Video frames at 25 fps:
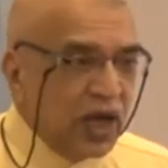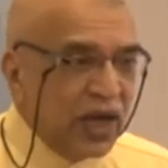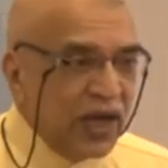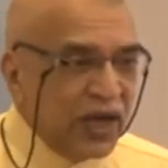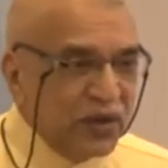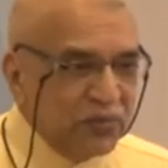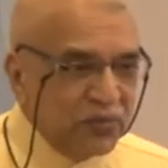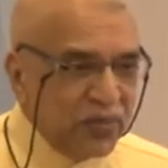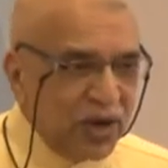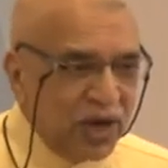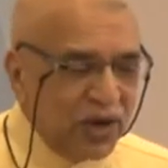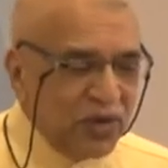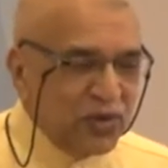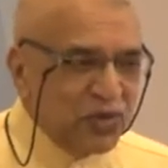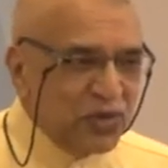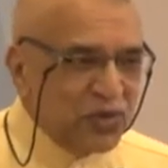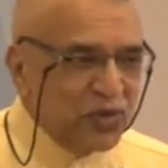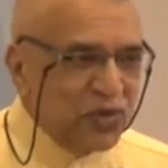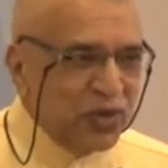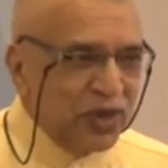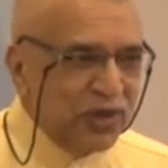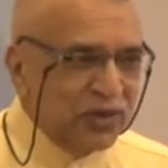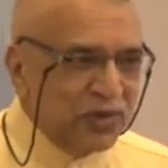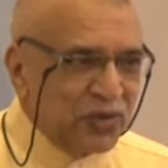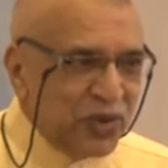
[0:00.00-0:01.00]
I am now
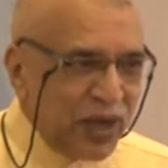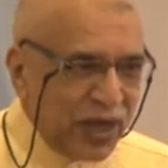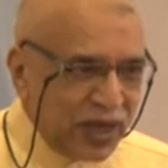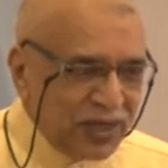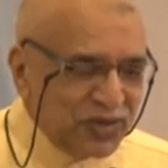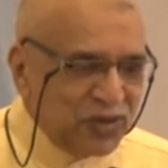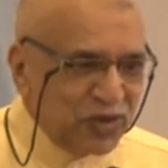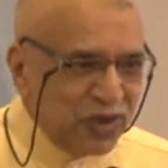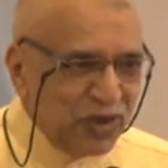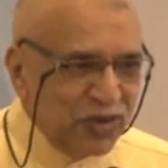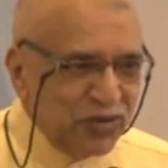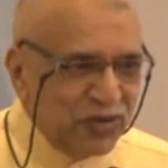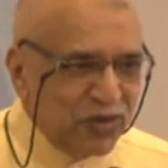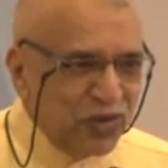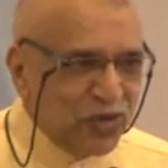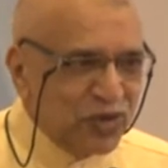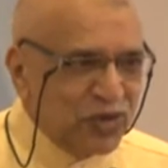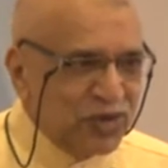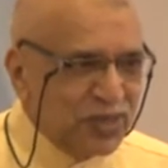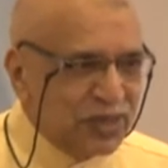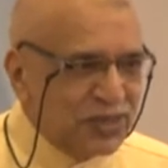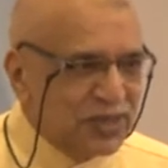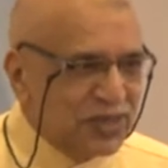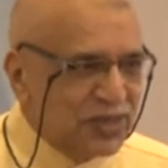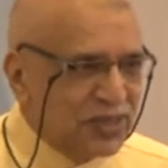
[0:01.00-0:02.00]
going to actually
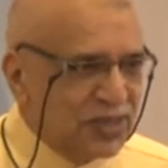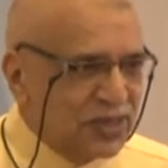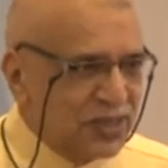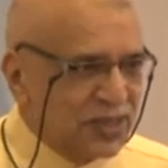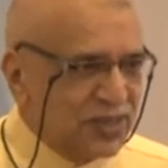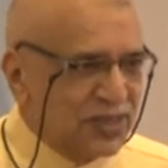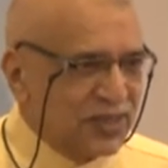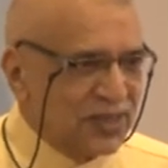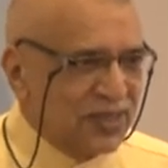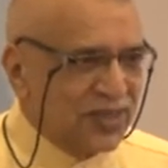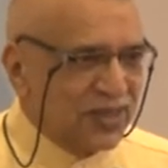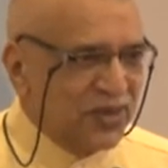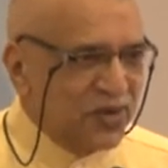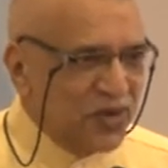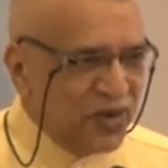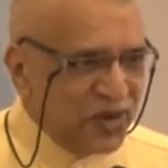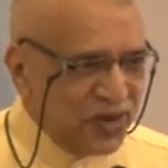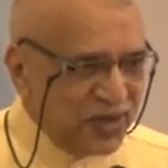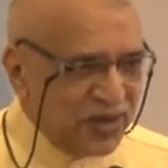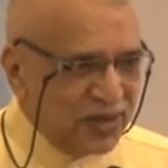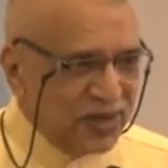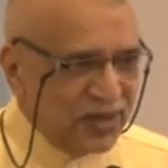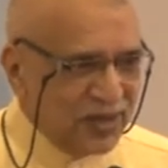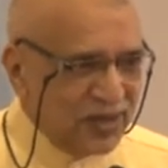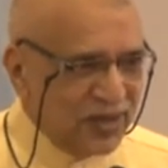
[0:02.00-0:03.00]
focus
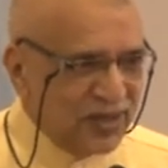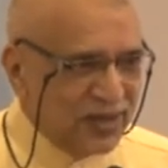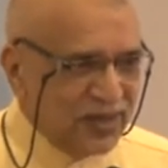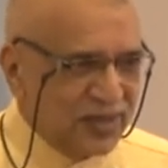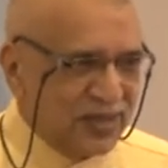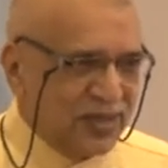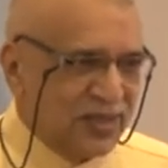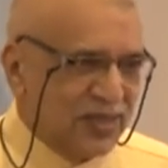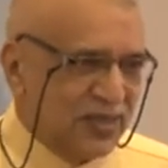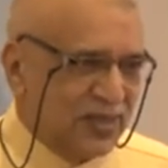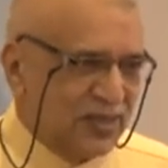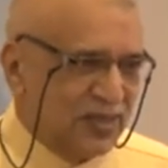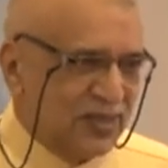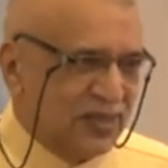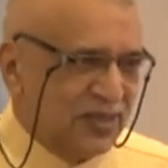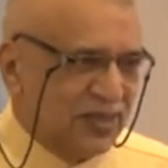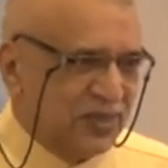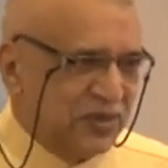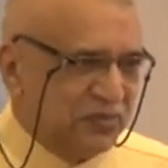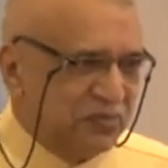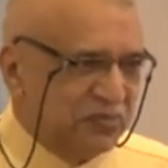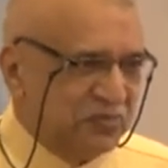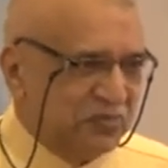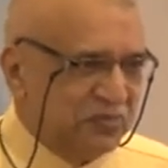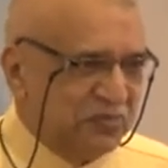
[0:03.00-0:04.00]
on uh,
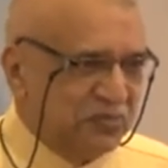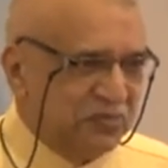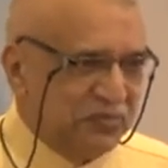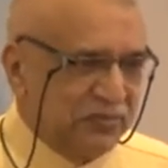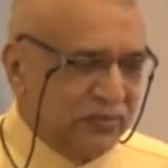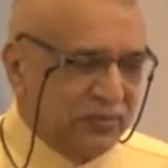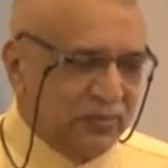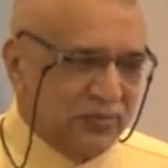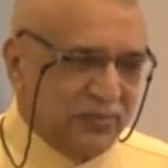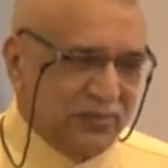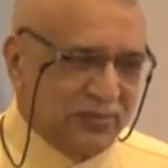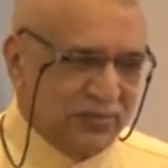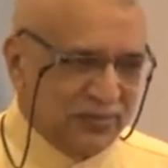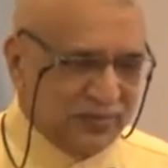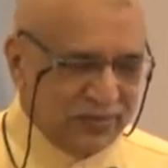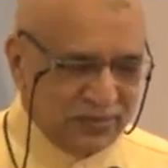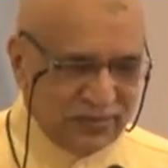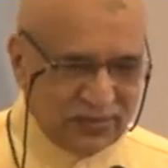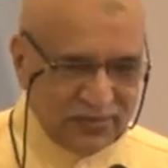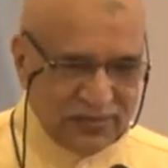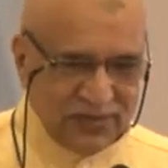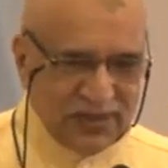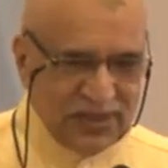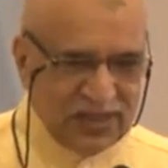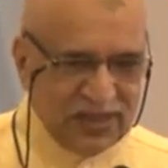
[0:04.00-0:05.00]

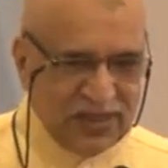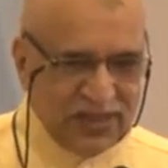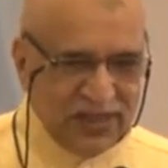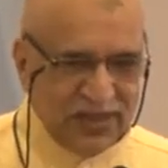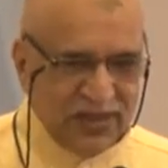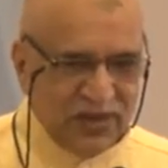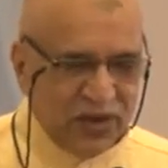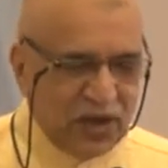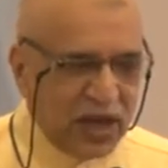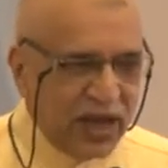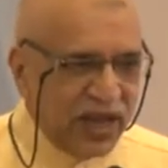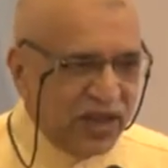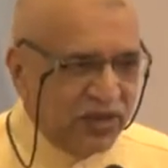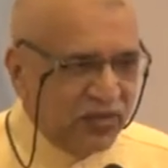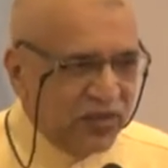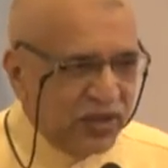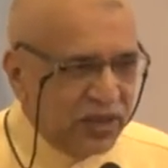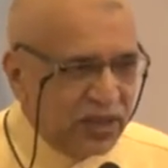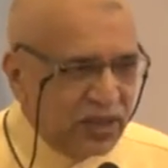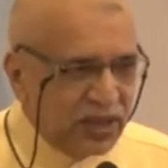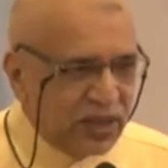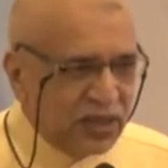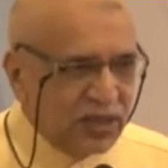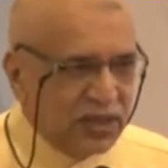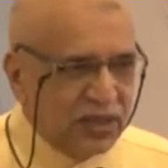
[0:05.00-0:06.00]
the
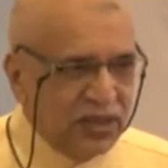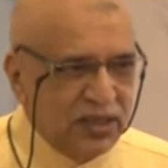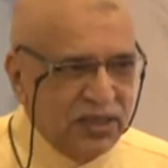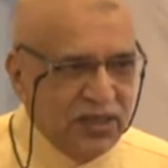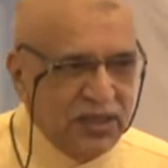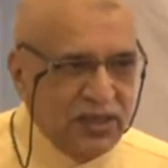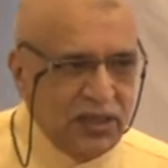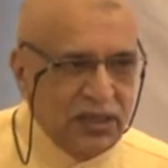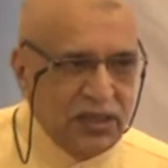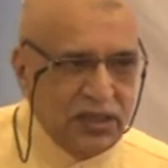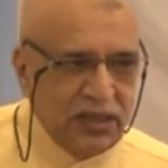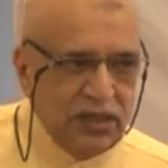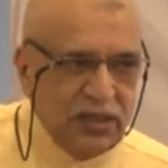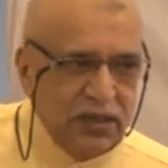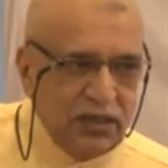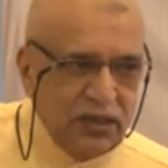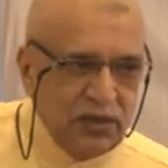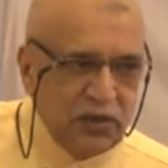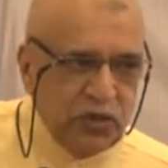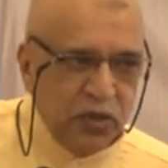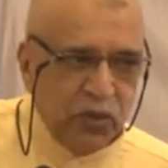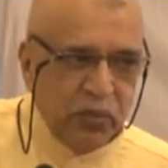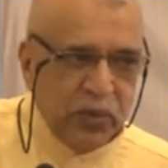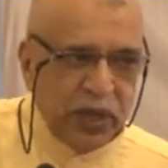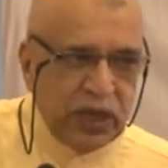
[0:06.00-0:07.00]
Ayurvedic
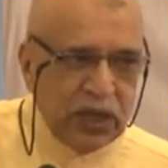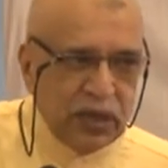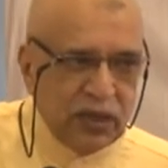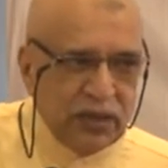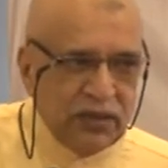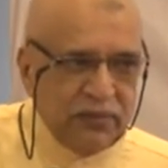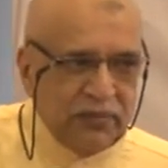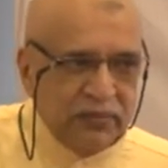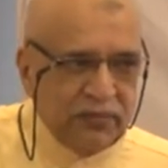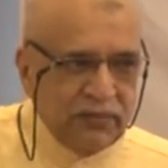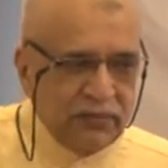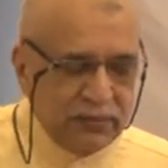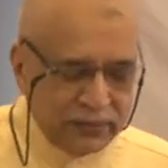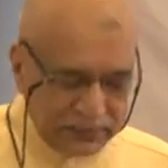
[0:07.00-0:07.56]
domain.